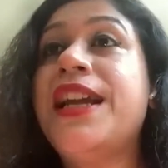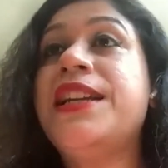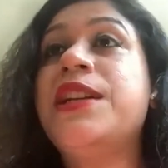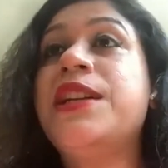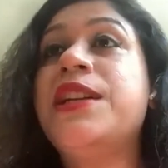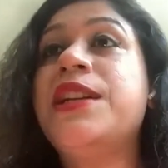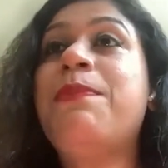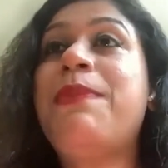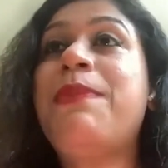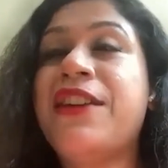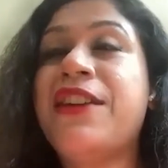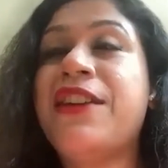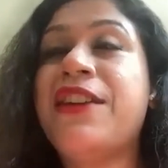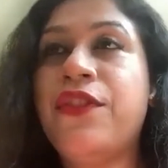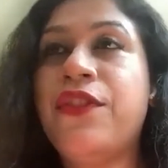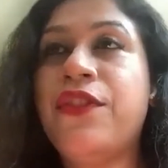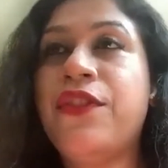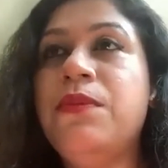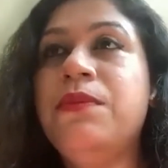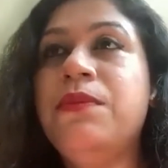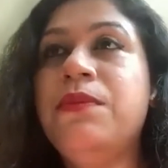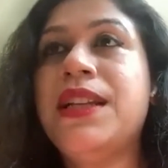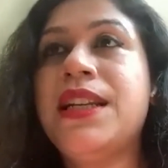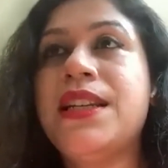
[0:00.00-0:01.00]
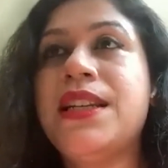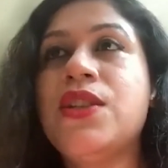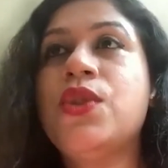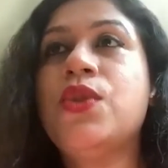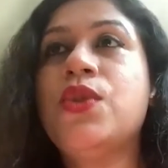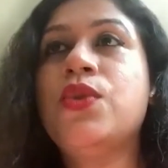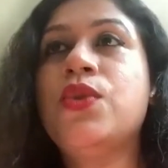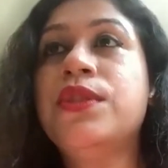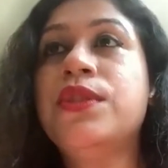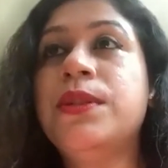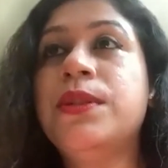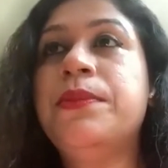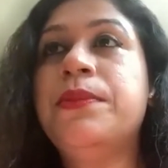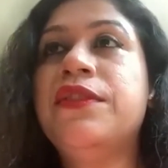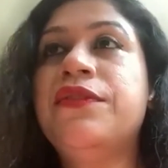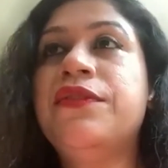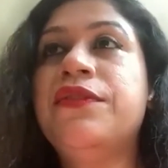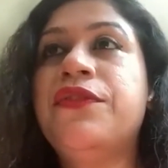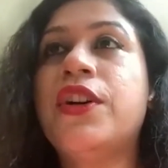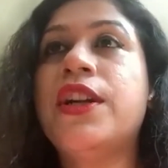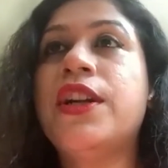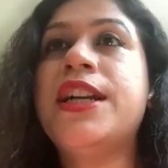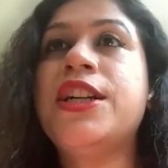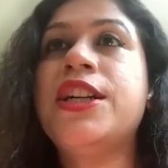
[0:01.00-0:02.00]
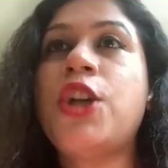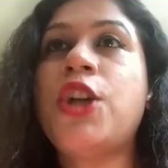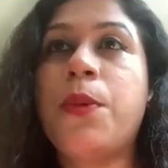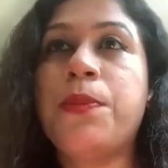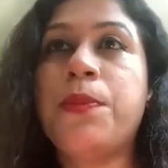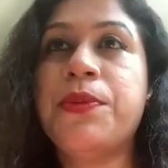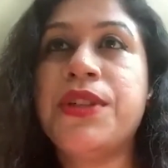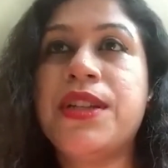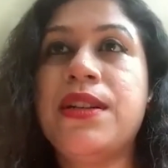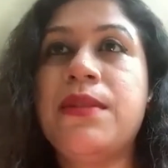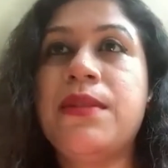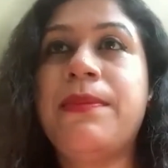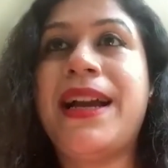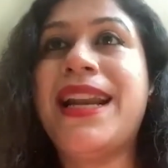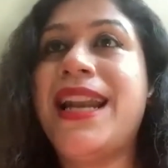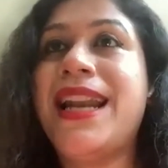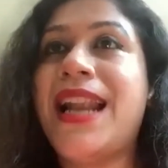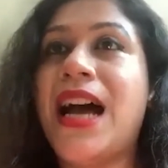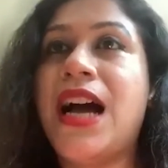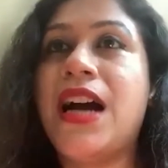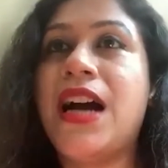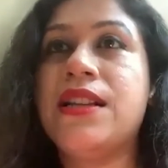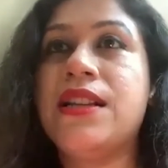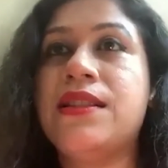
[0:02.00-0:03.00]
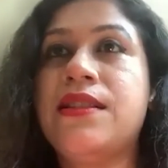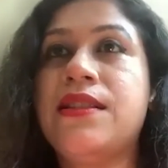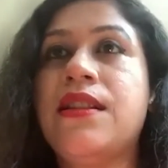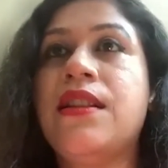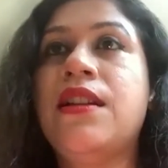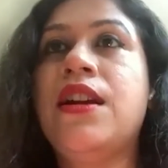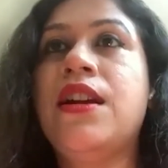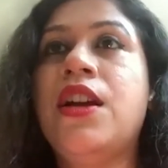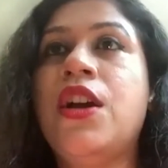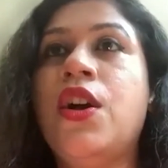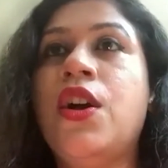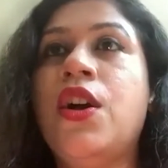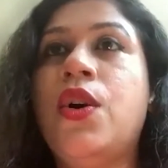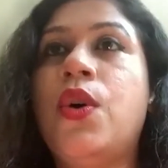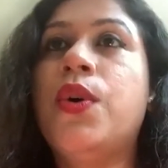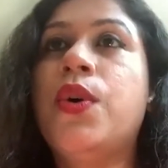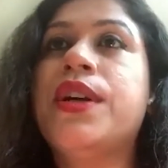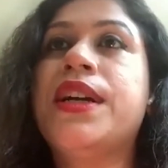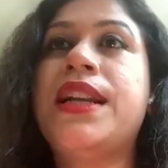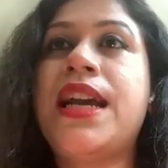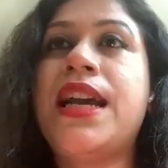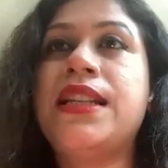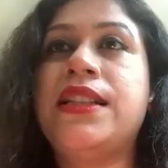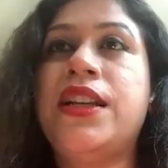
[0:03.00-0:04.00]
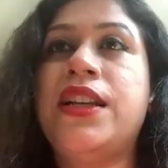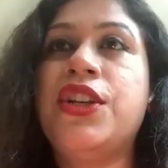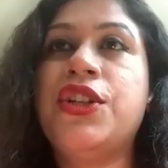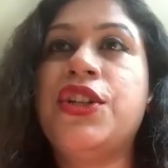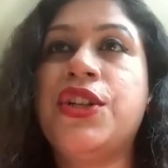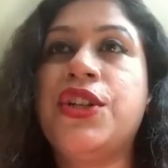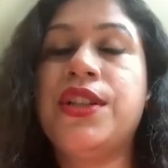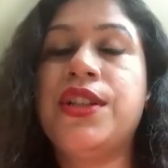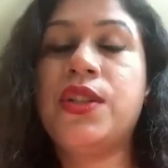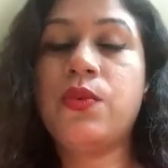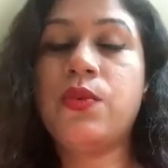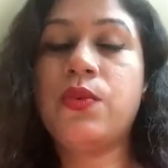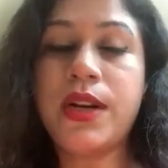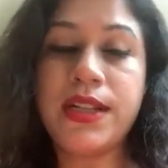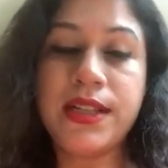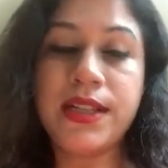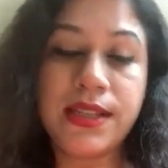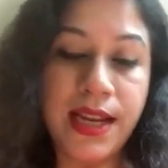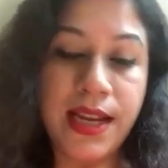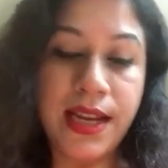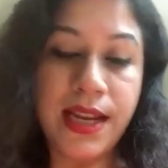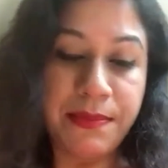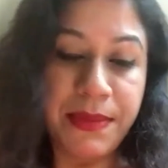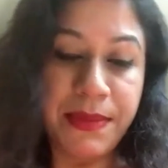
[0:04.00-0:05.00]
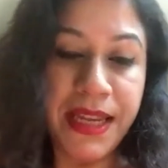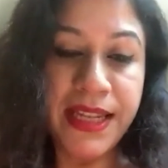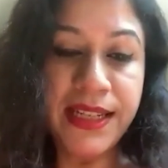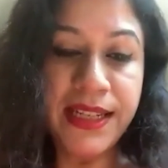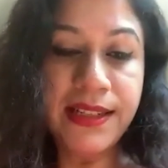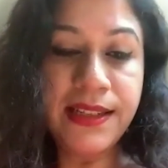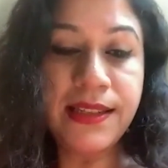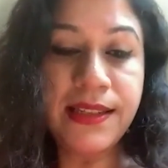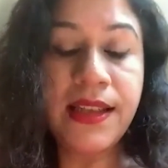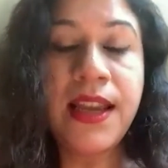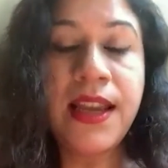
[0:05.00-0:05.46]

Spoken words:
to create a platform that is suitable for adoption by large organizations. What does that mean?